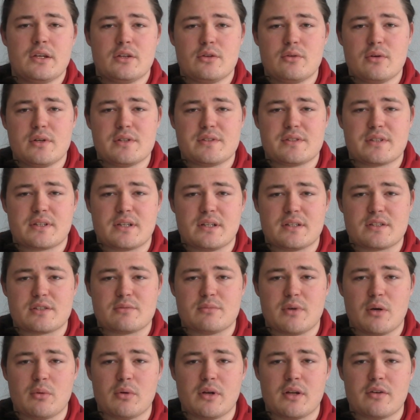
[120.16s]
You as the
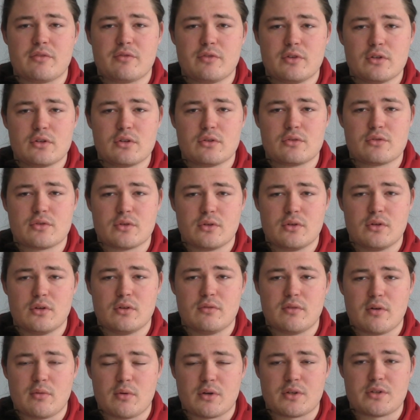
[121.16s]
customer will have full control
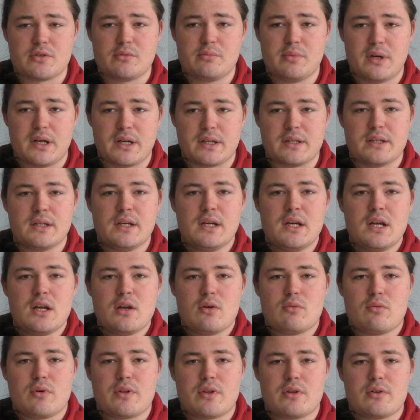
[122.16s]
over what you buy.
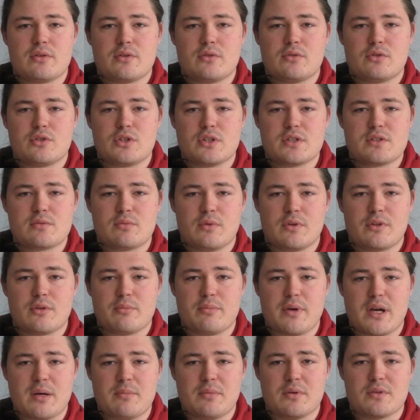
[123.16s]
Whether you just want the
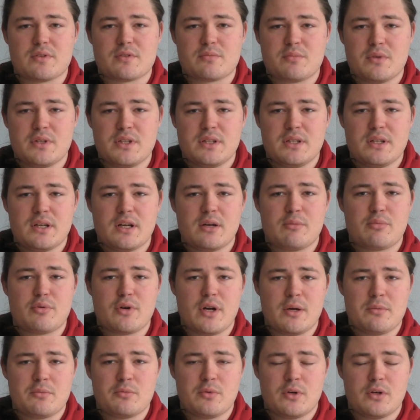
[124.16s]
bare bones mini, a
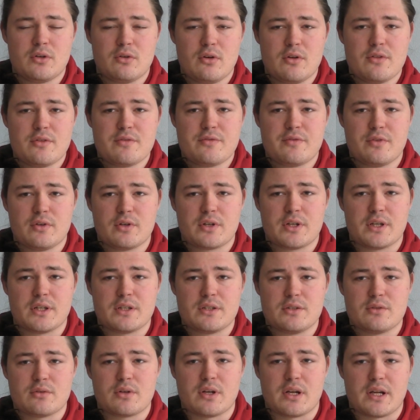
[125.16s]
primed one or the full
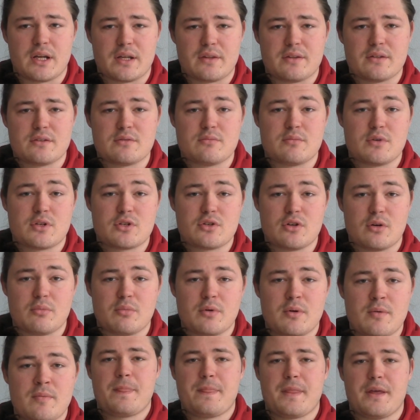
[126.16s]
kit, you can get that in my shop.
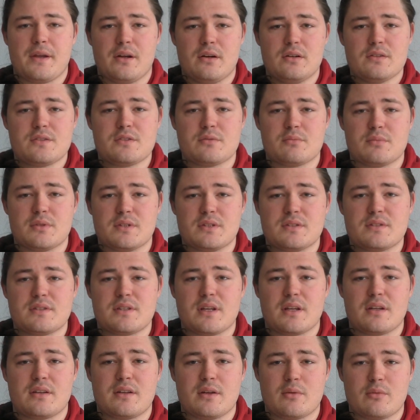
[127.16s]
That also means
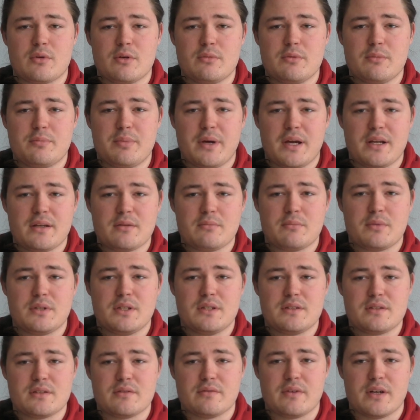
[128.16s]
that there will be painted
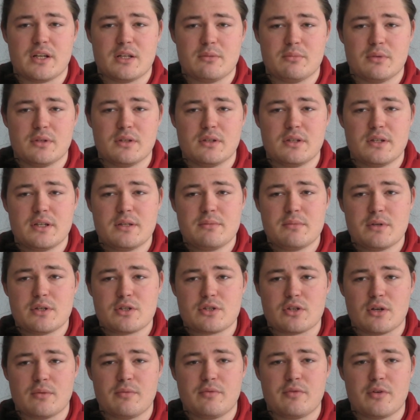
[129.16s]
minis available in my
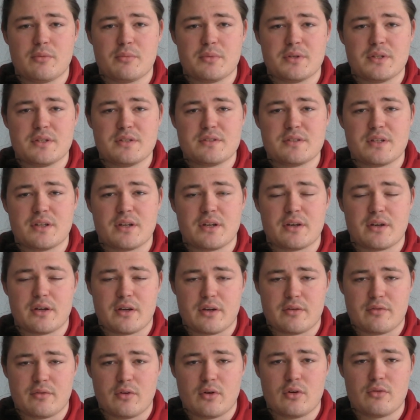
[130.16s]
shop for minis that I
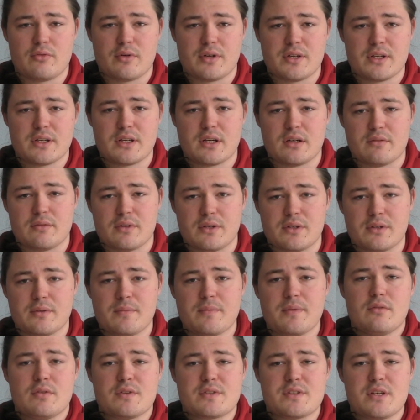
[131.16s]
have already covered.
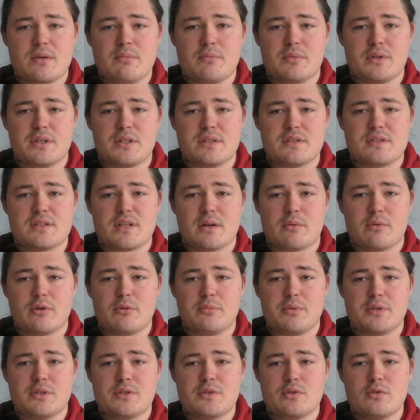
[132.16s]
For some minis there will
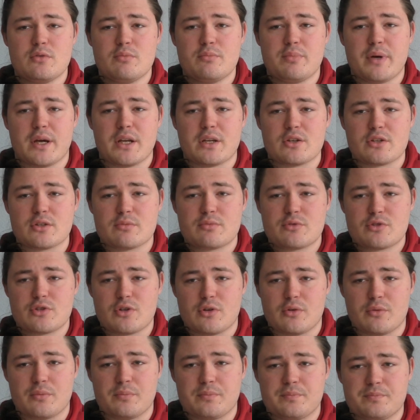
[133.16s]
be 2 paint jobs
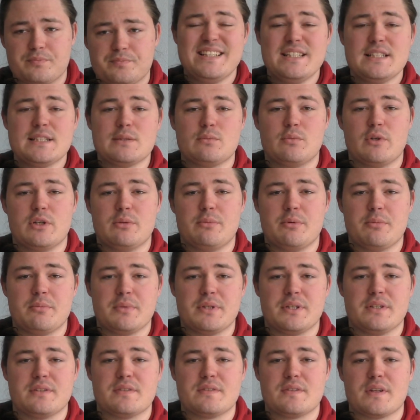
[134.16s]
shown. These will be
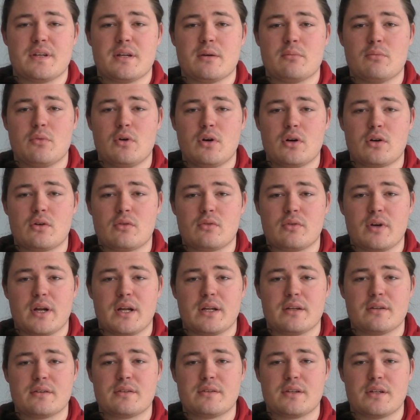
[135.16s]
minis that are more
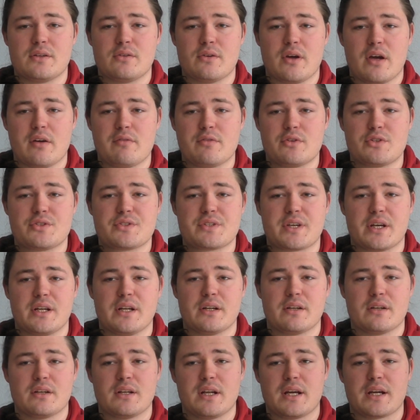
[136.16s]
grand than your average
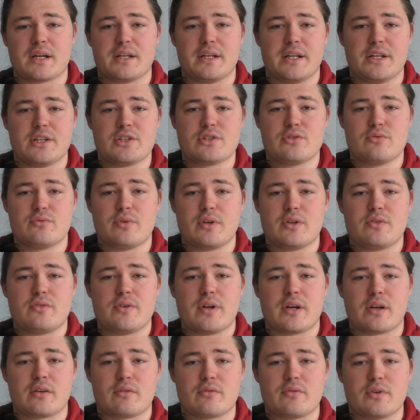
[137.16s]
skeleton, like an ancient red
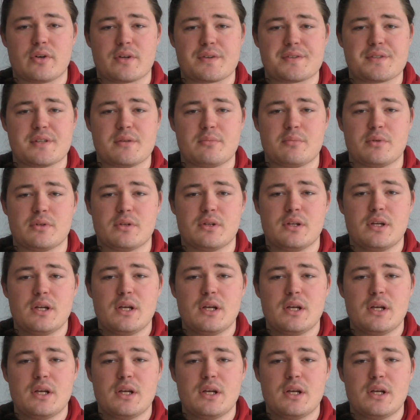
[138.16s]
dragon for example.